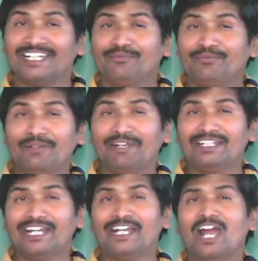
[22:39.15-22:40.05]
It
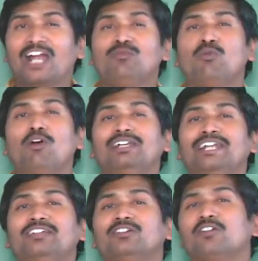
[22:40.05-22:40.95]
prevented
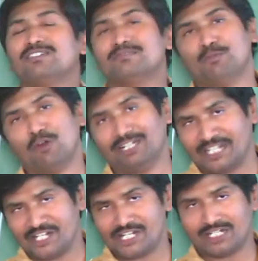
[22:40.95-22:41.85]
unwanted cross
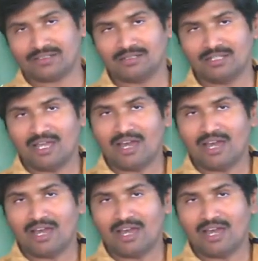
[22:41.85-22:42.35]
pollination,